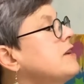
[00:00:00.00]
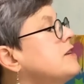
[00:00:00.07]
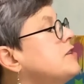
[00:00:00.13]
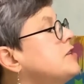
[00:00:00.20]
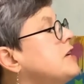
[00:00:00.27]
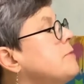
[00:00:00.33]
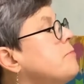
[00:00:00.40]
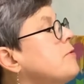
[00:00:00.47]
the
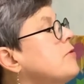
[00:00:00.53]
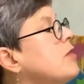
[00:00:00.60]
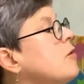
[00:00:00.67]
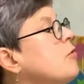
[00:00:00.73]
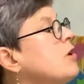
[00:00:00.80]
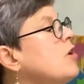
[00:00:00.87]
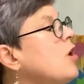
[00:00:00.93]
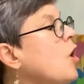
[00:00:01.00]
ship, there
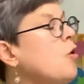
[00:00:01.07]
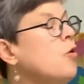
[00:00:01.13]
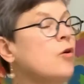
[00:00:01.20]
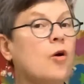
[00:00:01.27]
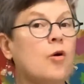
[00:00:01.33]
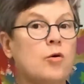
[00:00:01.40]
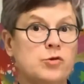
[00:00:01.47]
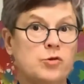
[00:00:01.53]
were no
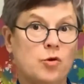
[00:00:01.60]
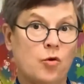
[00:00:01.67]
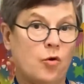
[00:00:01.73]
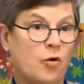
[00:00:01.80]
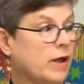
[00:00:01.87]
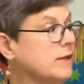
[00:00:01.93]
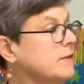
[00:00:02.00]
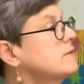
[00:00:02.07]
gold
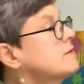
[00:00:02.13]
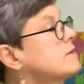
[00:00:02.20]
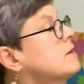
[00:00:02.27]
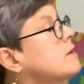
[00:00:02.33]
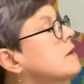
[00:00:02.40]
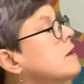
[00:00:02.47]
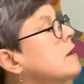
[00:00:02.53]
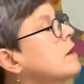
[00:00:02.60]
coins.
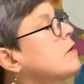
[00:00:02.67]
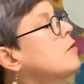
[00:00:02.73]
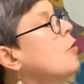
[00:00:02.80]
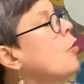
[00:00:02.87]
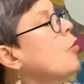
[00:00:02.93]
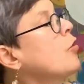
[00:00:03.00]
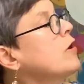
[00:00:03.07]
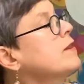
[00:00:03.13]

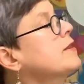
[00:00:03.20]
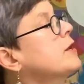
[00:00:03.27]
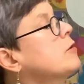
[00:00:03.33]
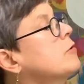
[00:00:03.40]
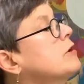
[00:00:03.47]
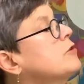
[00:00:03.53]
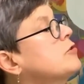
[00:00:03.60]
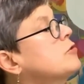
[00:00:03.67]
or
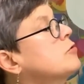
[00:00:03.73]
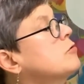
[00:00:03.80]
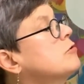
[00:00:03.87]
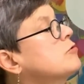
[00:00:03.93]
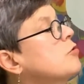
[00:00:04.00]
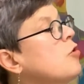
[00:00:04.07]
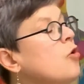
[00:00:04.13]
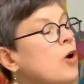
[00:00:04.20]
glittering
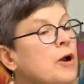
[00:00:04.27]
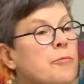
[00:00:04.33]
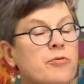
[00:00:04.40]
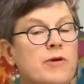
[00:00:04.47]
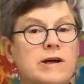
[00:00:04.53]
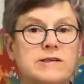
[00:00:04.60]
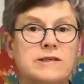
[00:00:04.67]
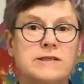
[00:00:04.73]
jewels, or
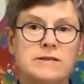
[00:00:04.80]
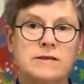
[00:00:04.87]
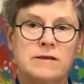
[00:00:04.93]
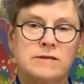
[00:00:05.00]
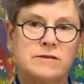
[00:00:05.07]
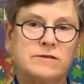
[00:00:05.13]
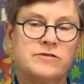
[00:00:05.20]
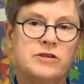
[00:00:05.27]
precious
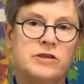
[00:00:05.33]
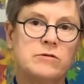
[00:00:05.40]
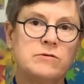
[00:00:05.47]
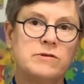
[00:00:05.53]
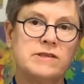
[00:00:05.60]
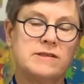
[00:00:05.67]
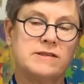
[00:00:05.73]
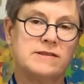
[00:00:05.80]

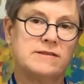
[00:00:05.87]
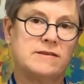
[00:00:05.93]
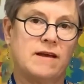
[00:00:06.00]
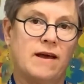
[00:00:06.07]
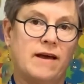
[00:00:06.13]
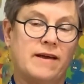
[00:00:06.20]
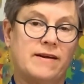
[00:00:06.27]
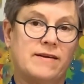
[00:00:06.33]
stones
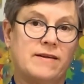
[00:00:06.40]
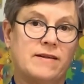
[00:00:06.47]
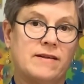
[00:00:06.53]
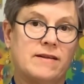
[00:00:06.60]
inside.